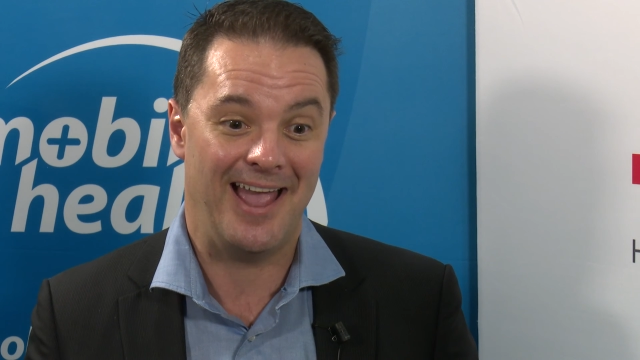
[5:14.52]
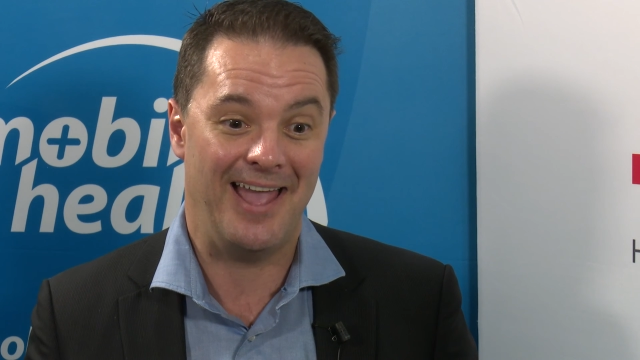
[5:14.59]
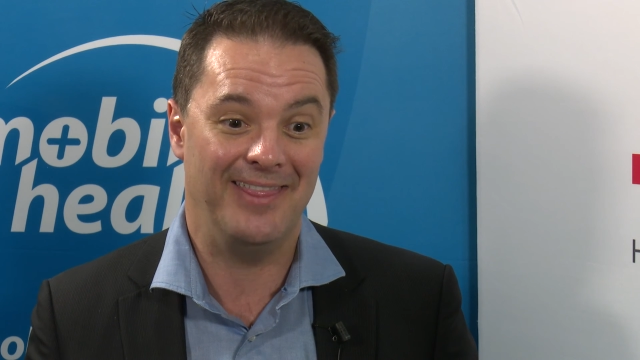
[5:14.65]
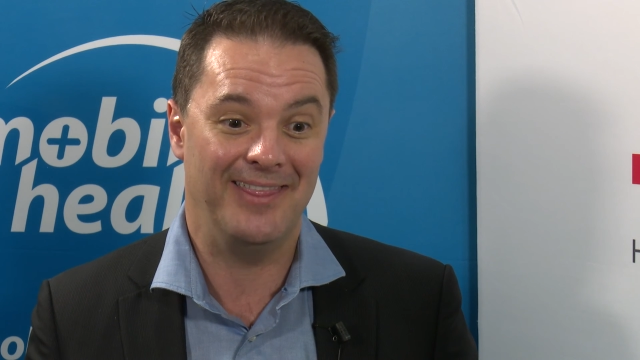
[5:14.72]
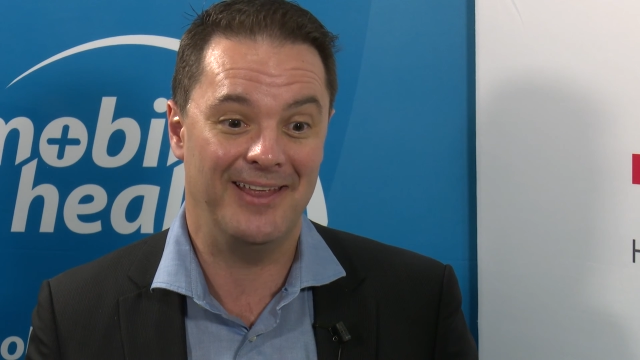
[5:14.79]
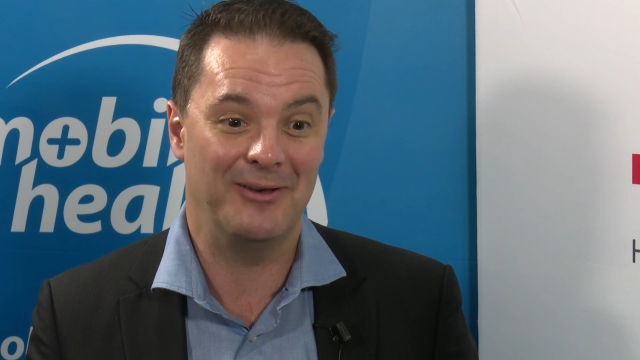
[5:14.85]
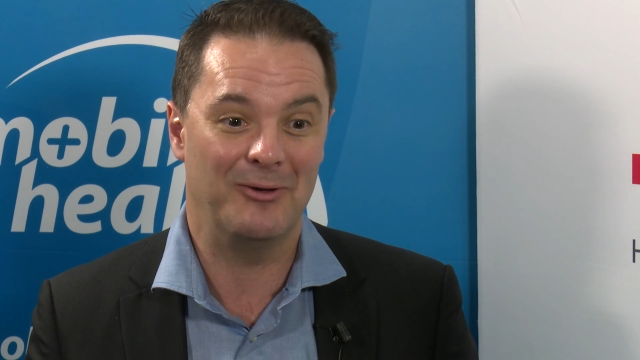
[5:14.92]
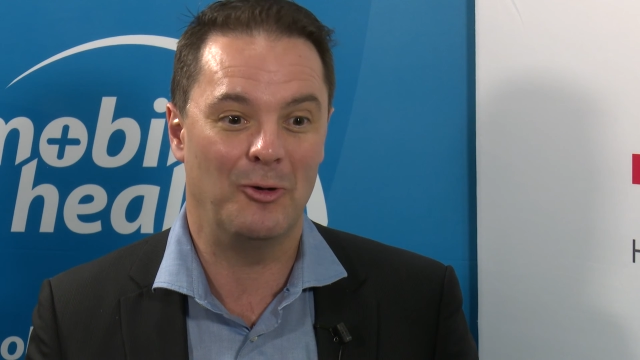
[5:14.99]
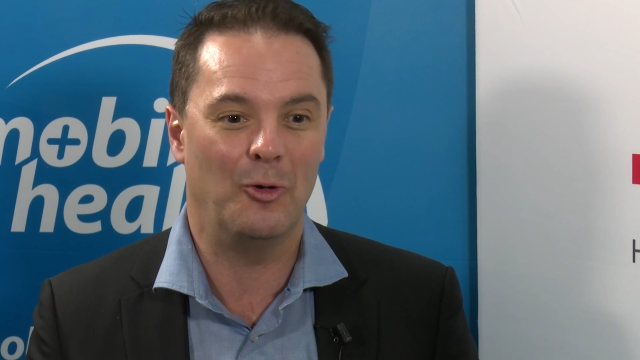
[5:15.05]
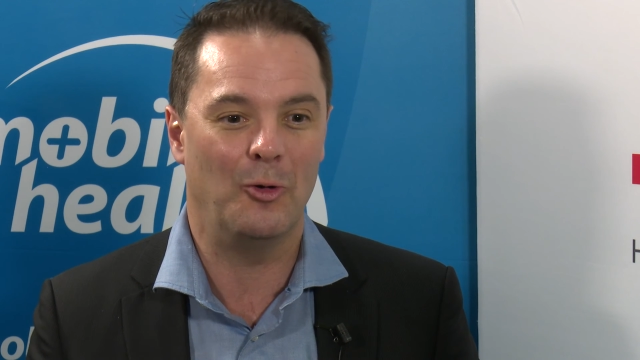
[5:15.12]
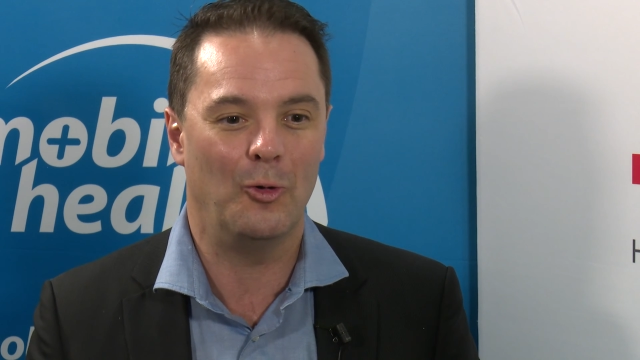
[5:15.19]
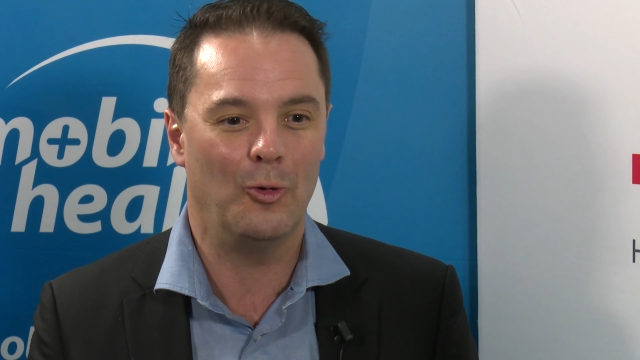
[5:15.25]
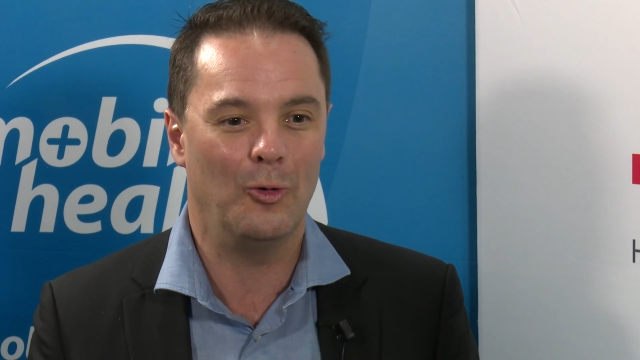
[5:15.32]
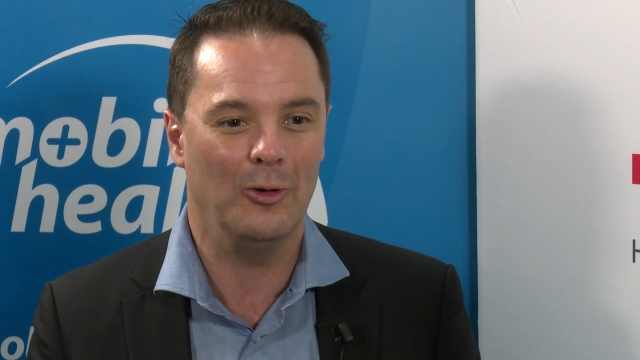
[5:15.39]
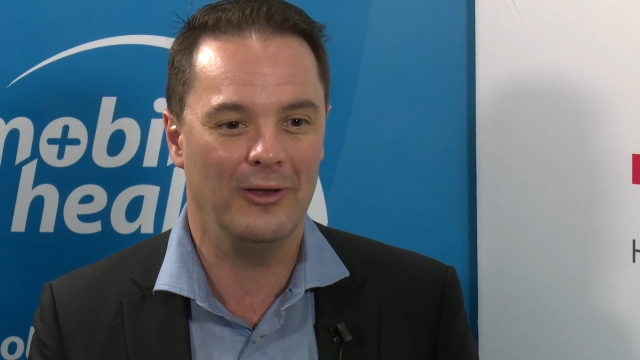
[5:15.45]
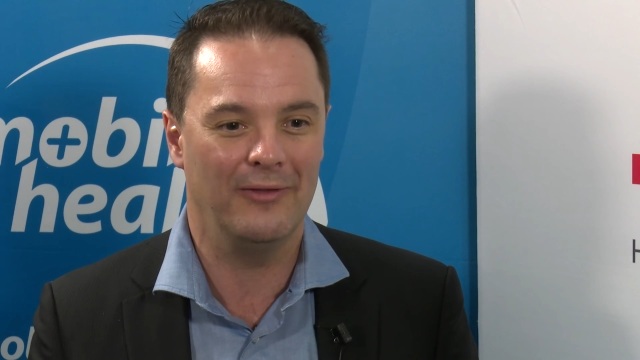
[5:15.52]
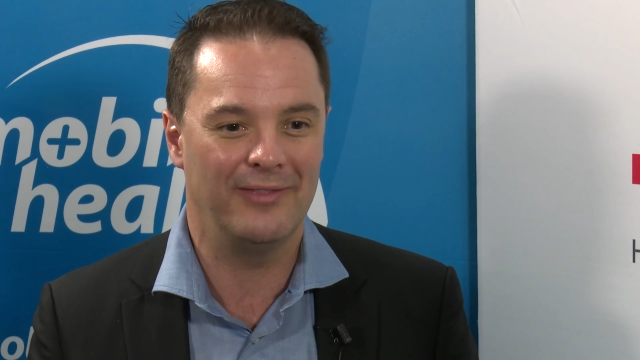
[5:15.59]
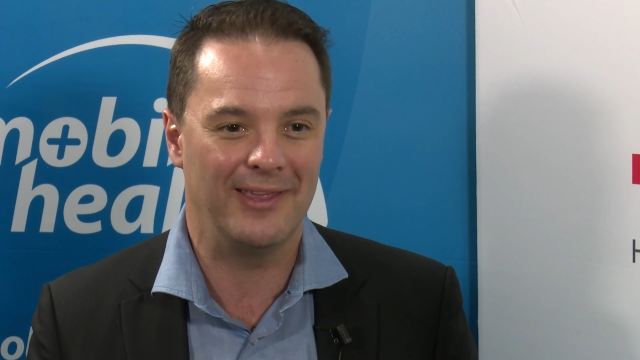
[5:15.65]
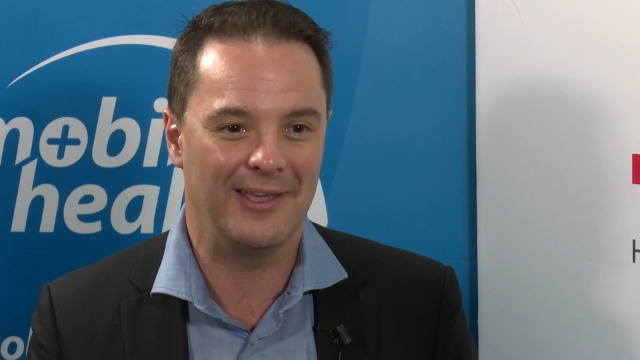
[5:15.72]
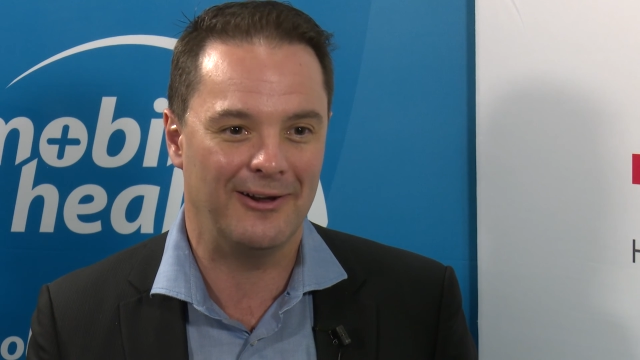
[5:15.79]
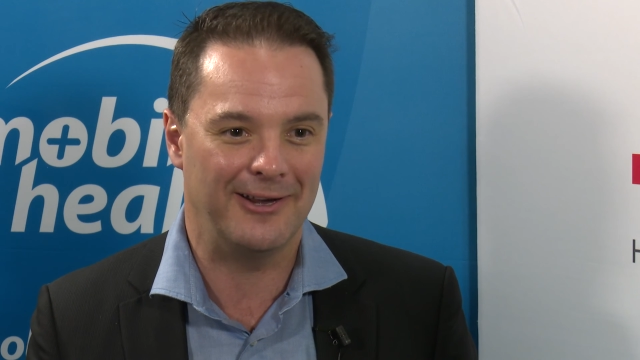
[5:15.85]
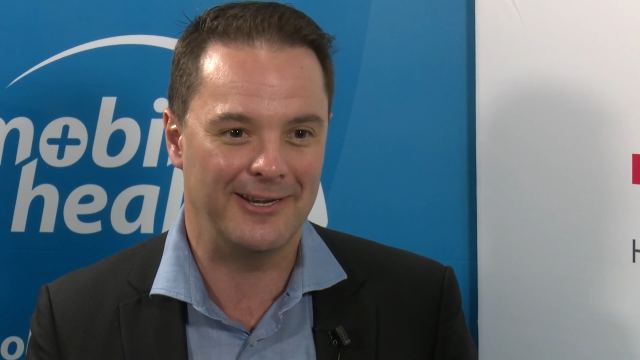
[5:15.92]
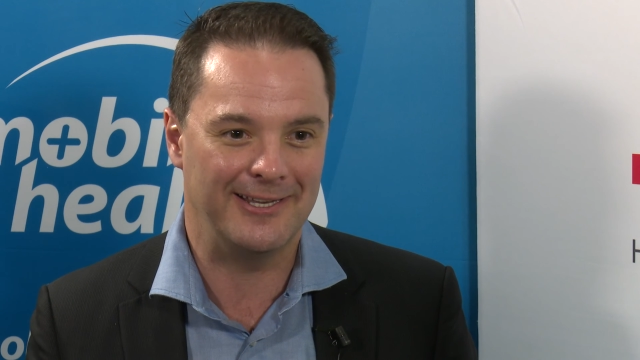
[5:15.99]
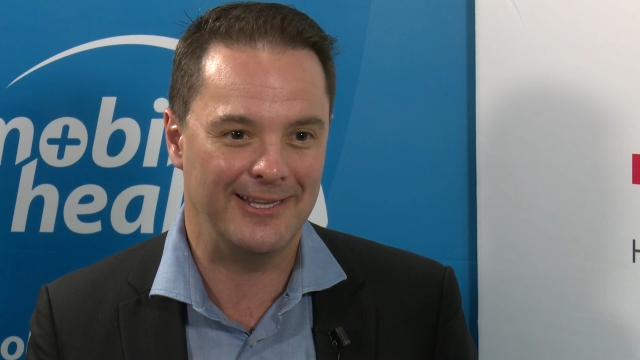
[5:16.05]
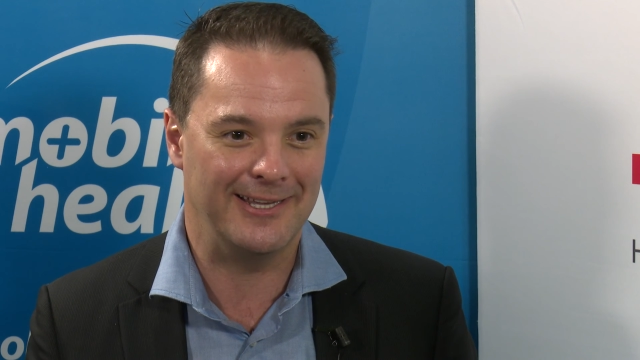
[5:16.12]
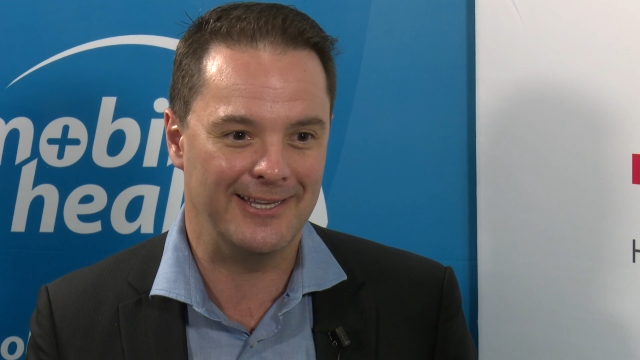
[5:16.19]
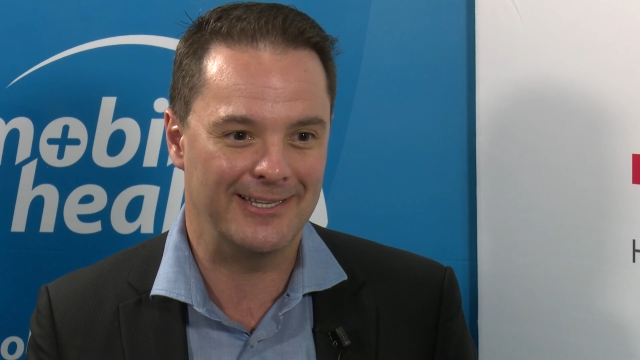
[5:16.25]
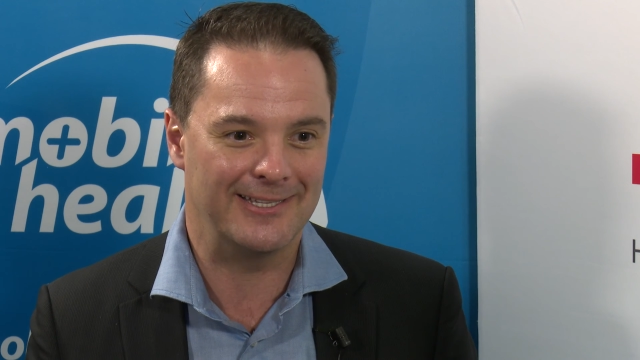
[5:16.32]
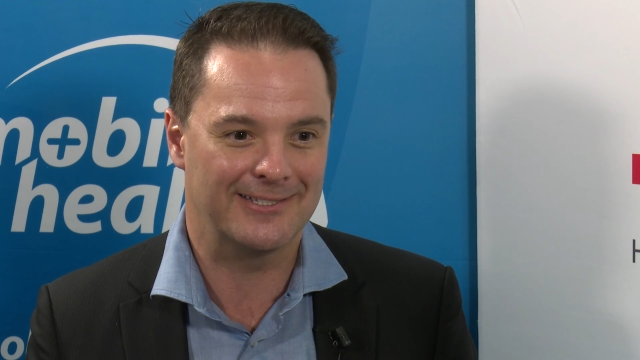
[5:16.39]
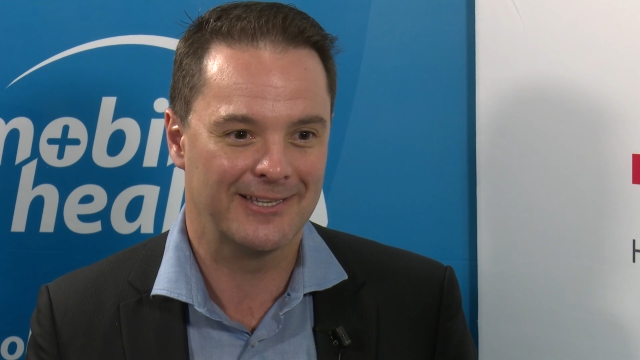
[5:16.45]
and then all of the
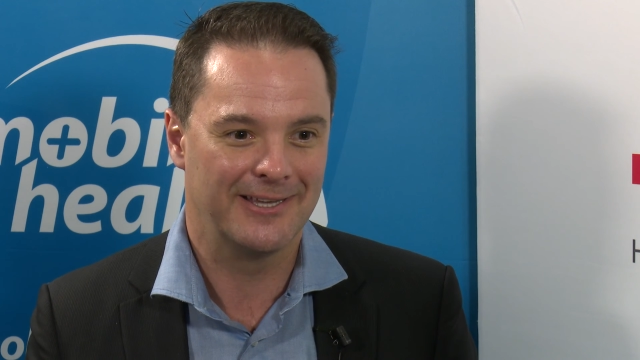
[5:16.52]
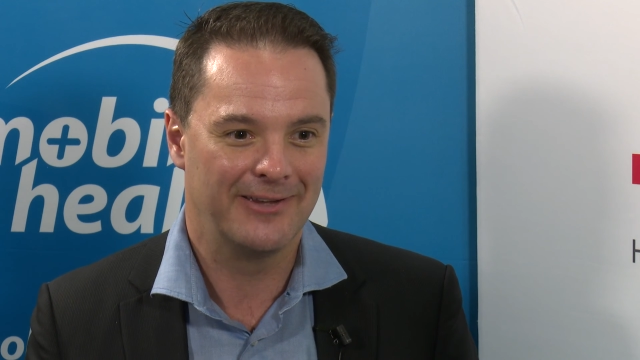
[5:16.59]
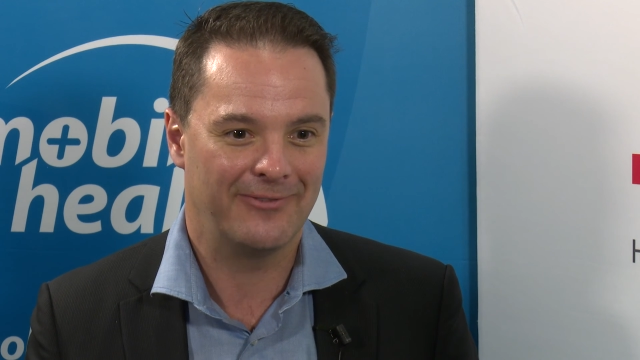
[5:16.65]
ideas